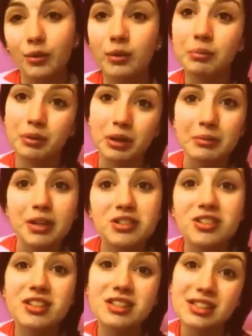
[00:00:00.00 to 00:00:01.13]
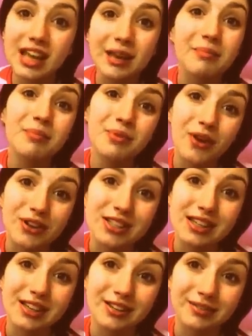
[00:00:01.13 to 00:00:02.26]
we pretty much are the same
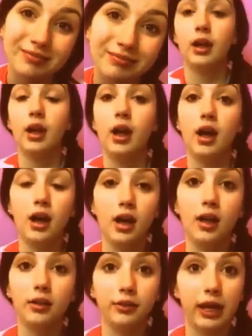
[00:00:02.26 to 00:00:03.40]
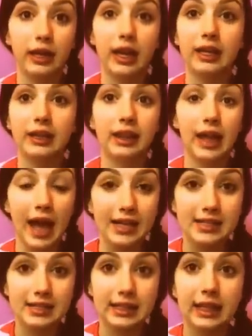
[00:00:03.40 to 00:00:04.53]
person. Alright, and
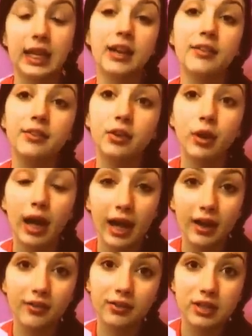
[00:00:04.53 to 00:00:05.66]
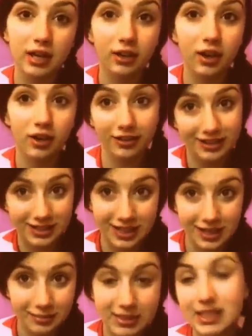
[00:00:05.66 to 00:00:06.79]
lastly, if you have done all these
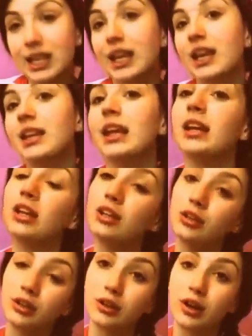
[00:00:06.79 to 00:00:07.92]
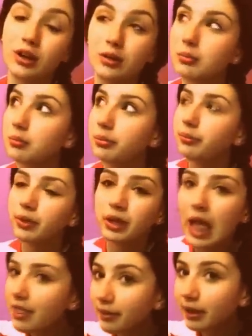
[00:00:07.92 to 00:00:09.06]
tips and like the
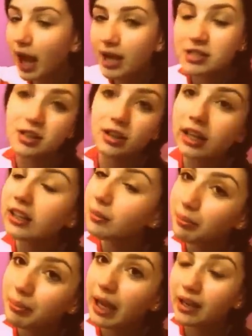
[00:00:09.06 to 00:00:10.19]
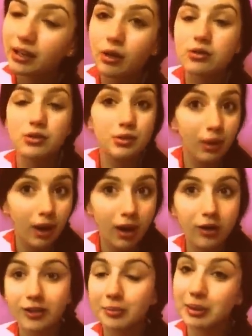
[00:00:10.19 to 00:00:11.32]
guys, like the band knows who you
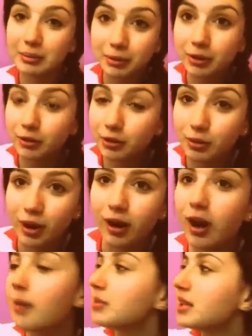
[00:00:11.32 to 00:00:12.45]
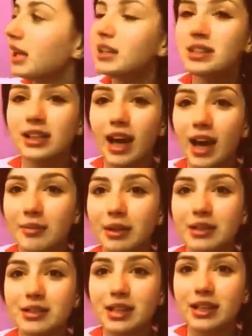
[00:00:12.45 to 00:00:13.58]
are, or the people know who you are. I'm saying it's a guy
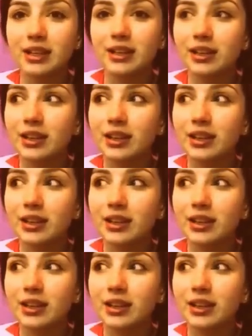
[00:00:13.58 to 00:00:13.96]
because like